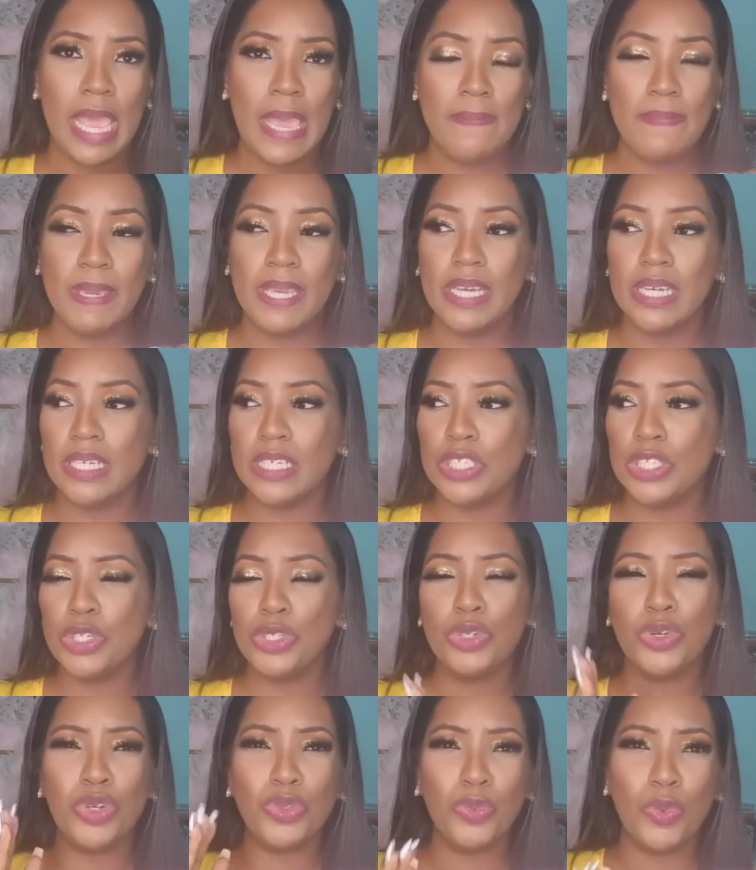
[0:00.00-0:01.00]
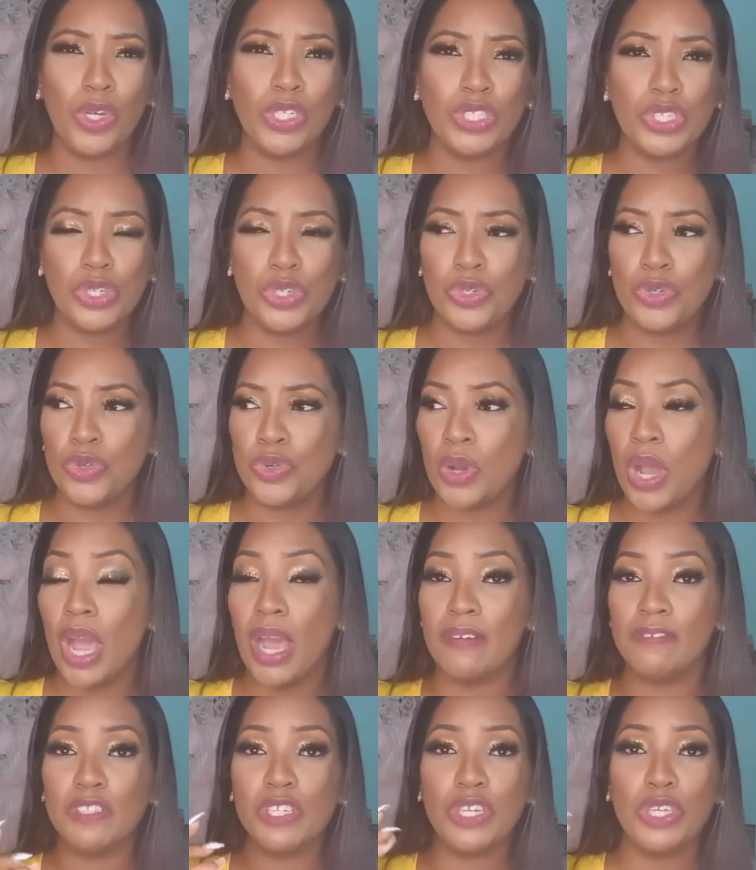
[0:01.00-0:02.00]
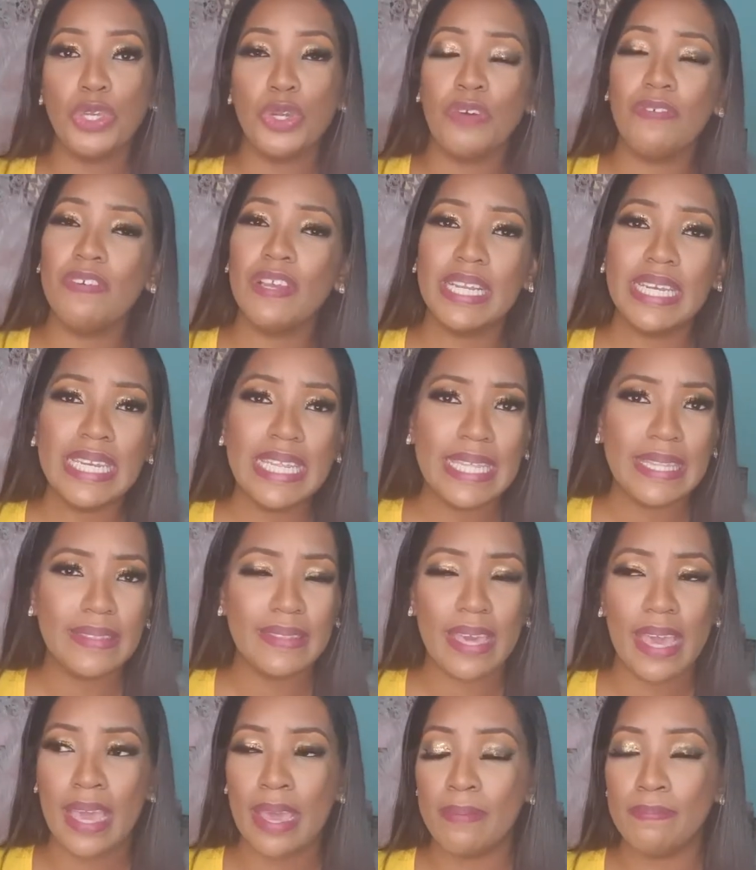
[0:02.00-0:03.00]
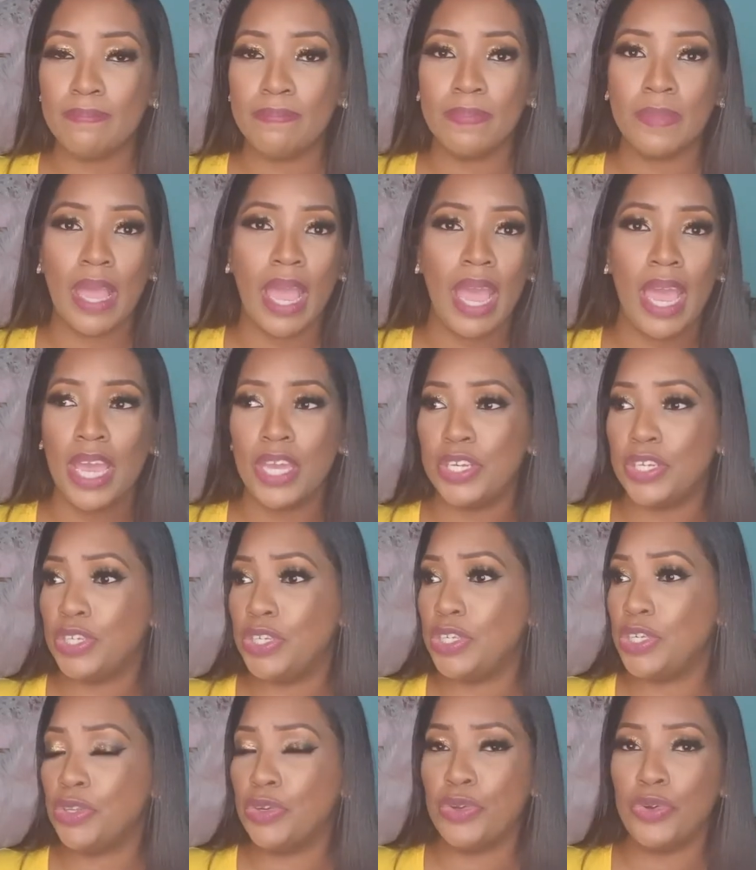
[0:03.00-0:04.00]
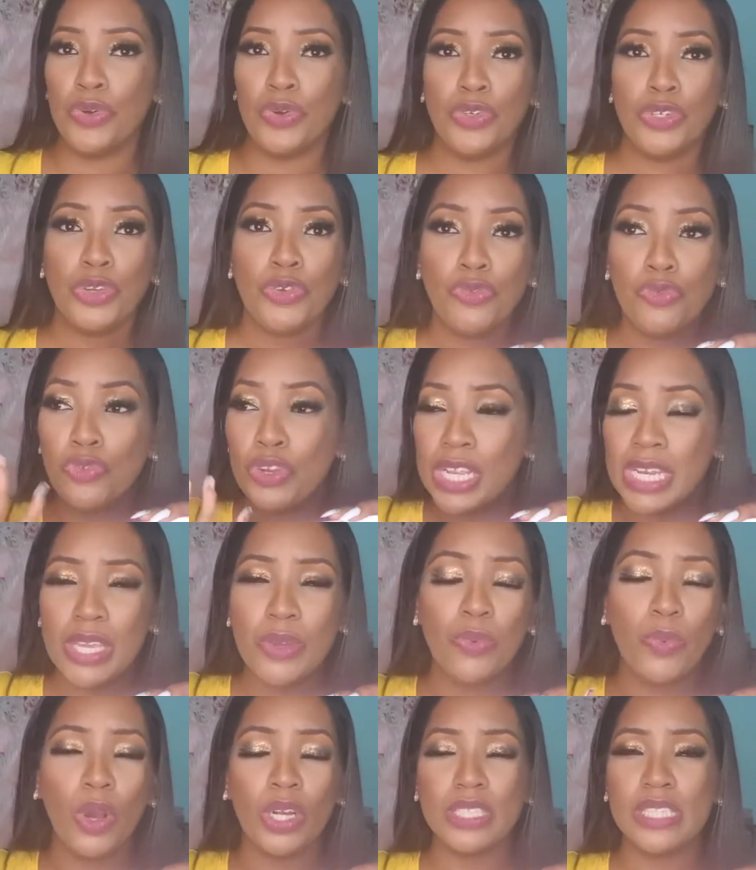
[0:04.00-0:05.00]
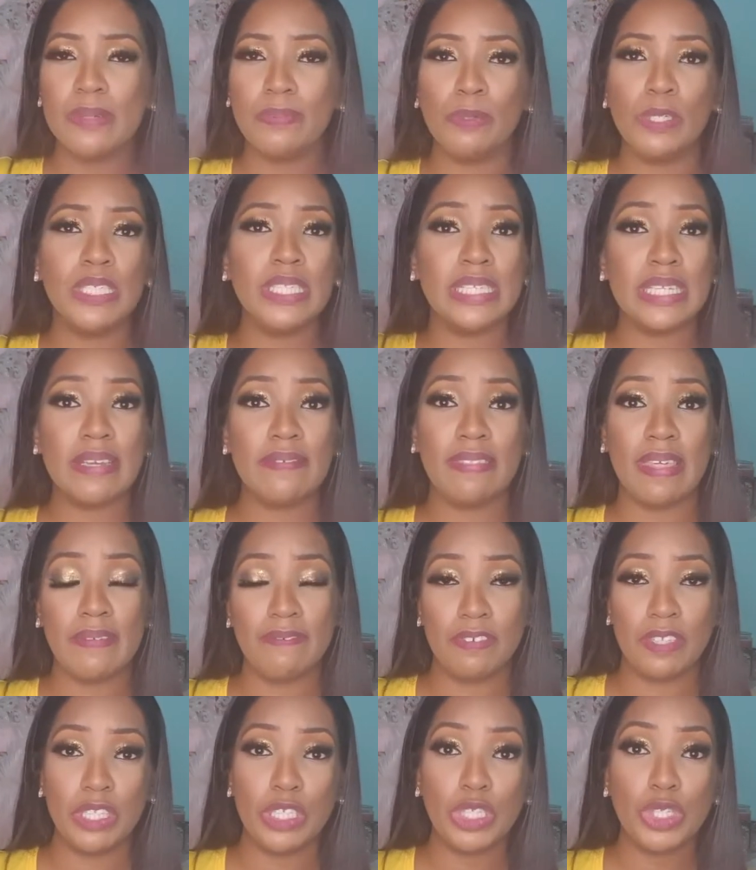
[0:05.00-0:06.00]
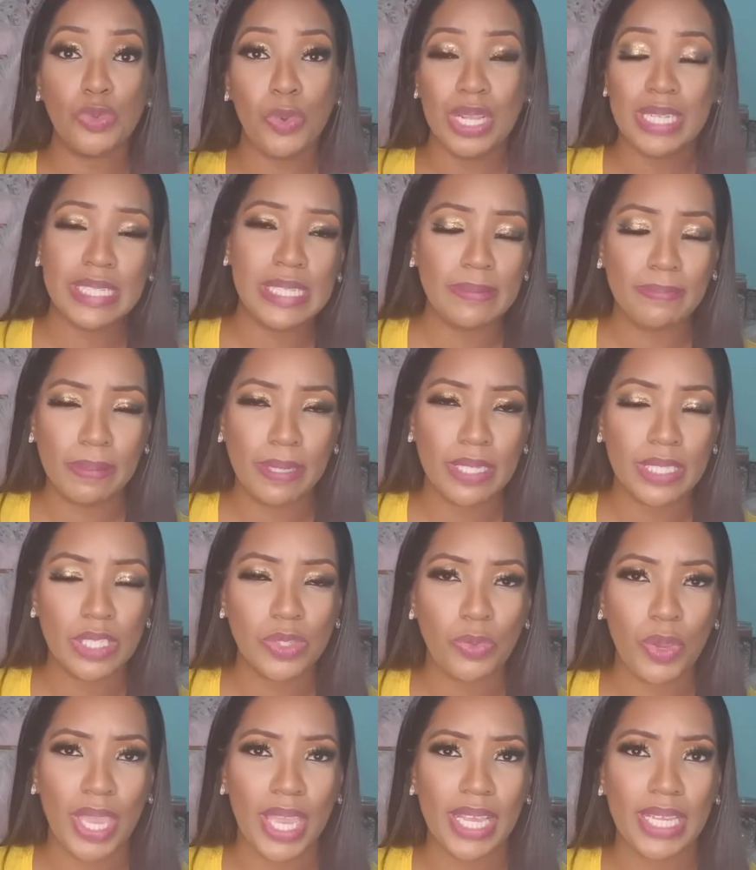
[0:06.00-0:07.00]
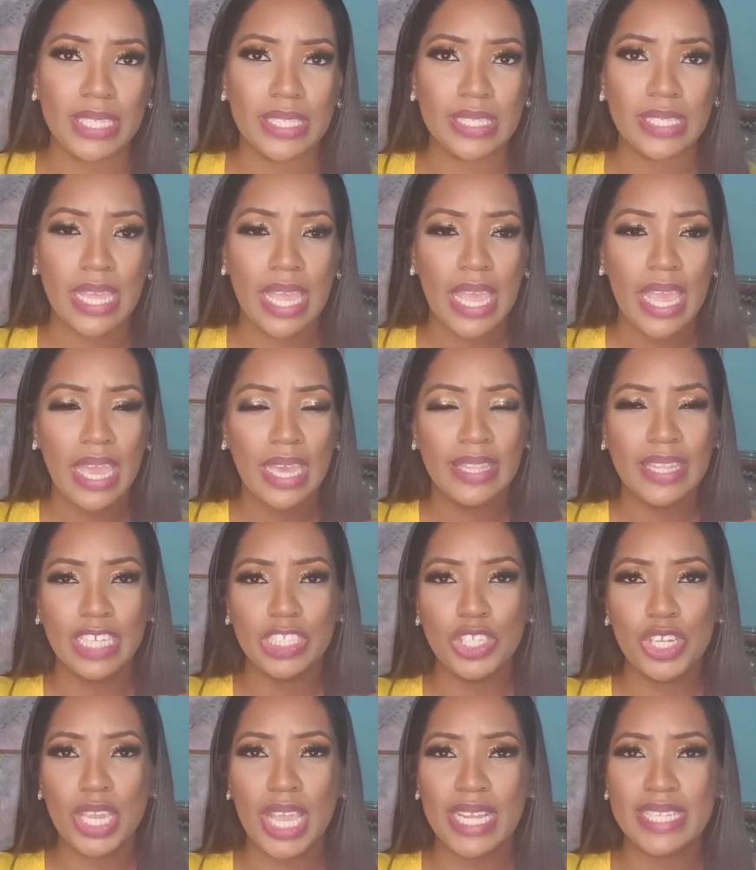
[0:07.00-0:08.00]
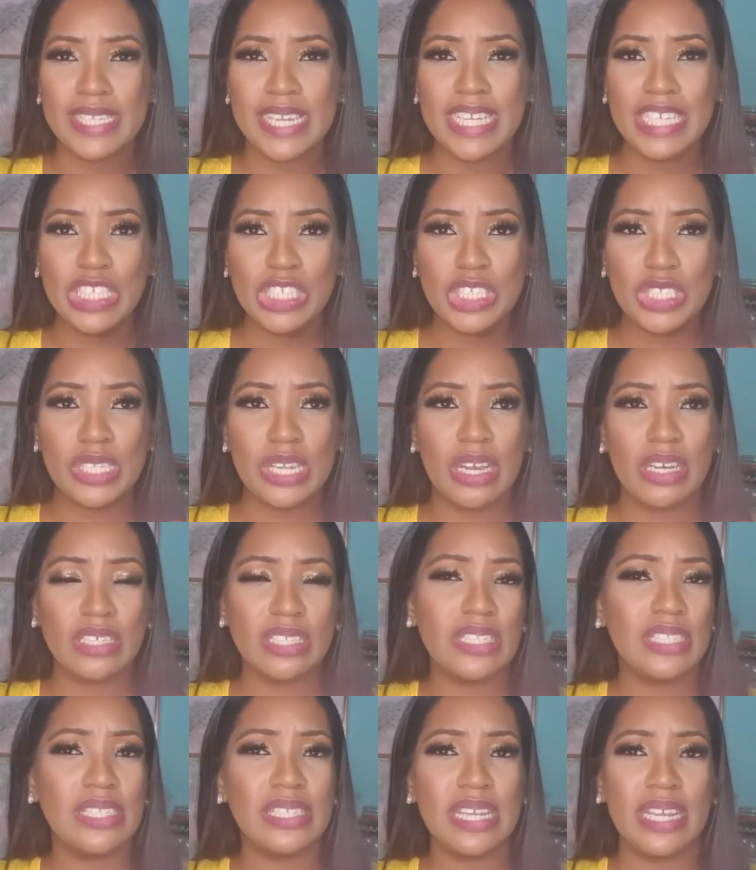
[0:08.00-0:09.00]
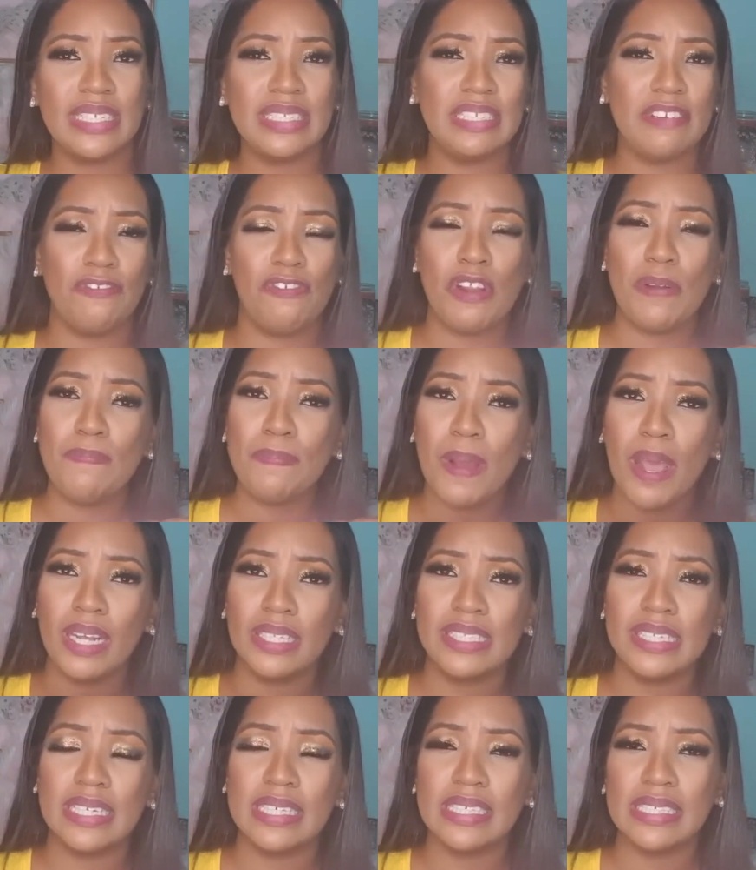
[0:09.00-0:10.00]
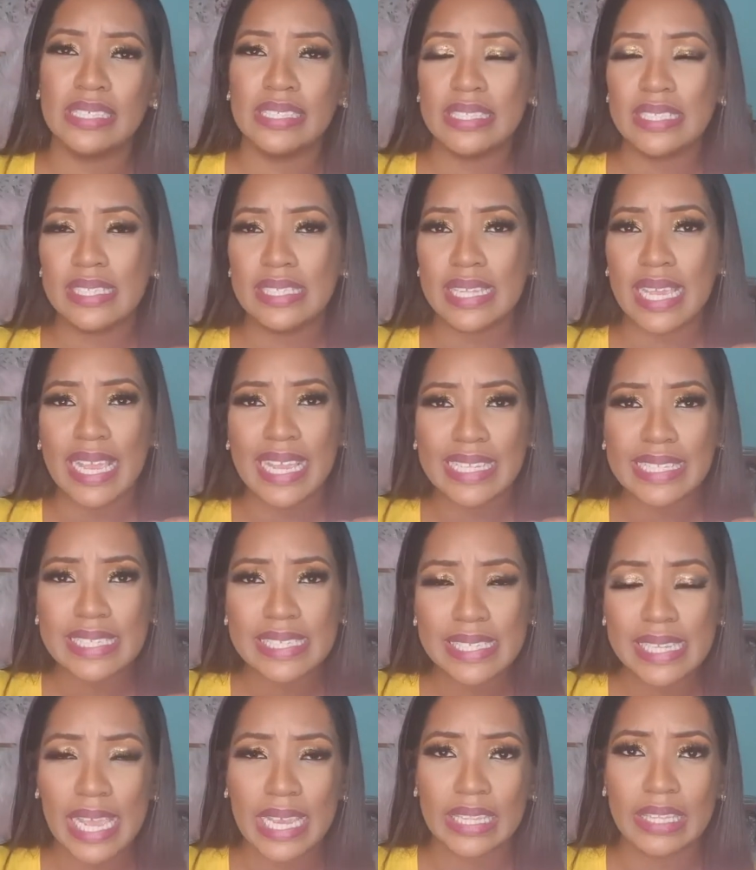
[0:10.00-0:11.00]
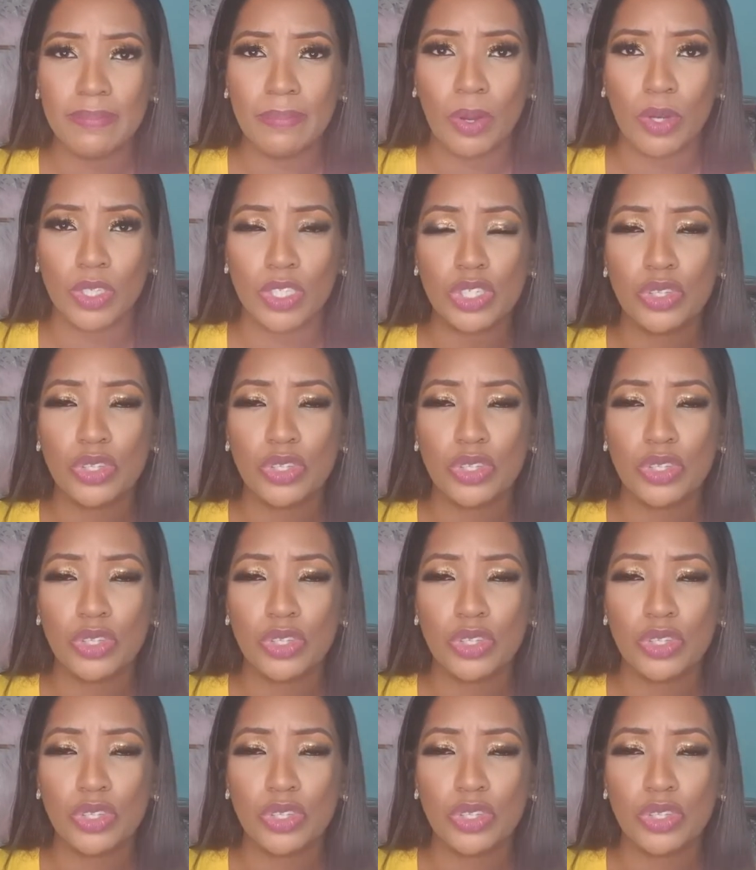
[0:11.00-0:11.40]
because you don't want to know after you have cleaned them and you really want to preserve them for the 20 plus wears that you're getting dust and different particles inside the box.